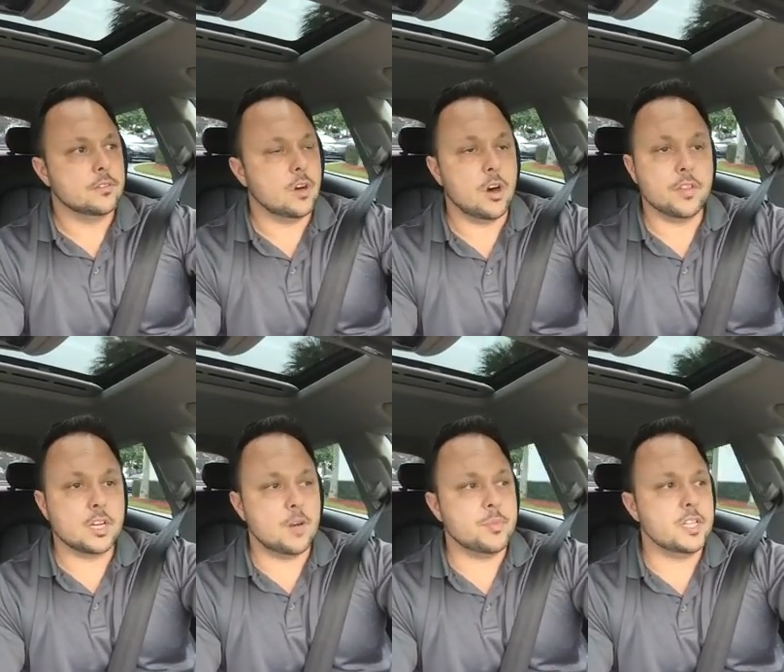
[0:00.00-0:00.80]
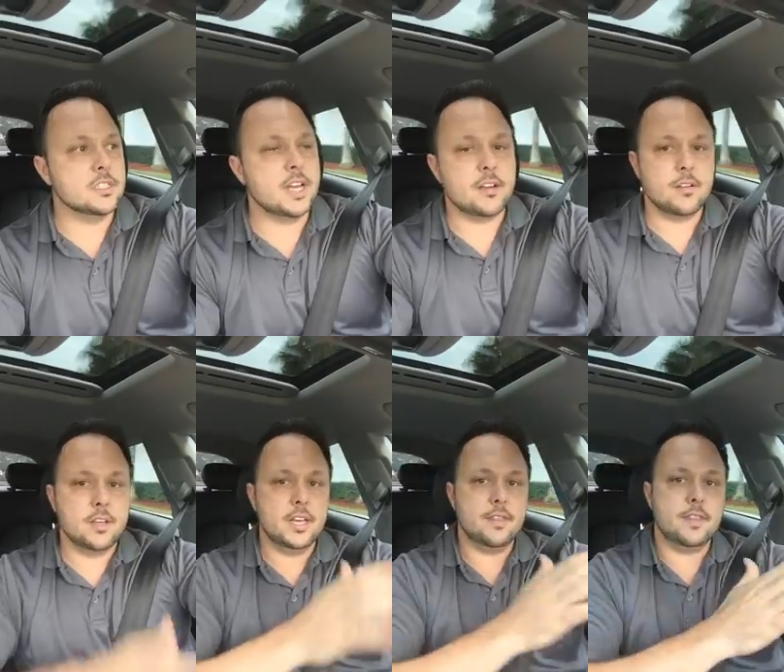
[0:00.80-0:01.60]
all the companies that
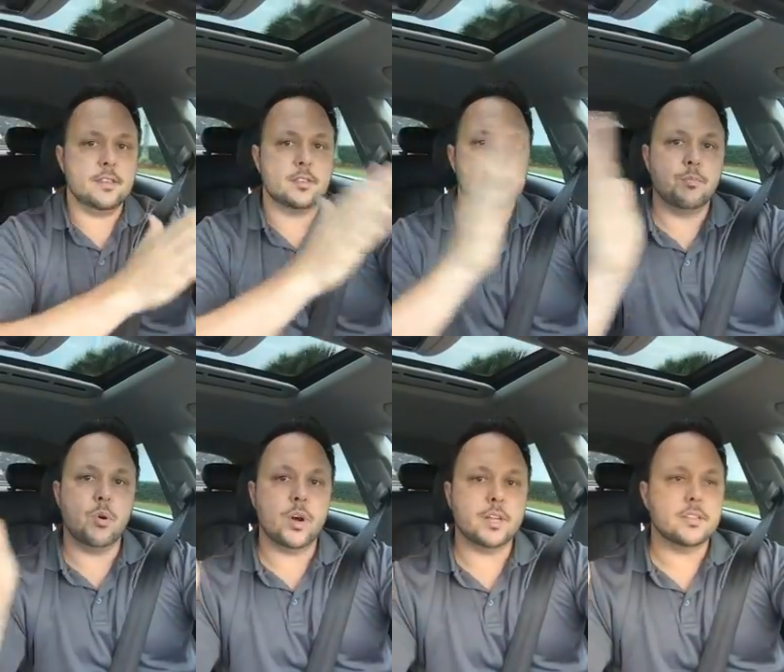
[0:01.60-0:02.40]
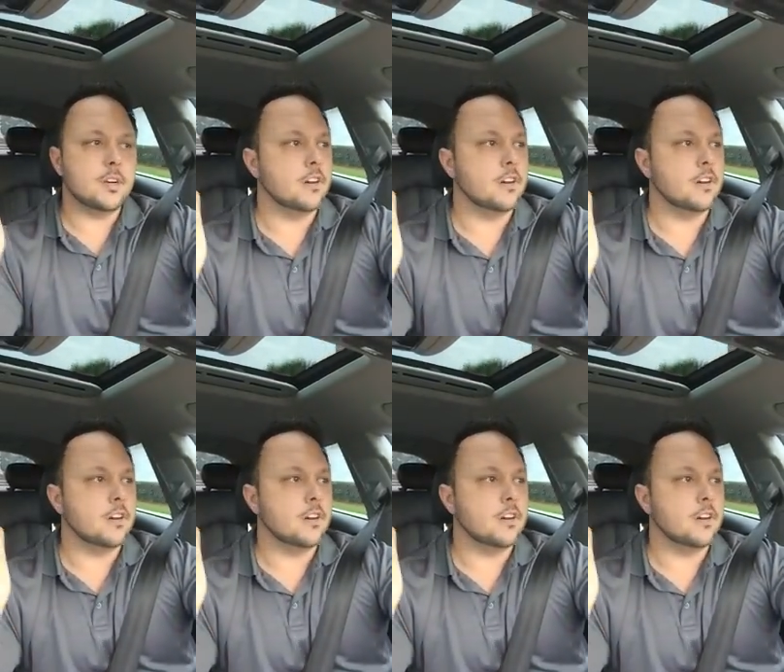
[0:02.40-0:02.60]
hit this point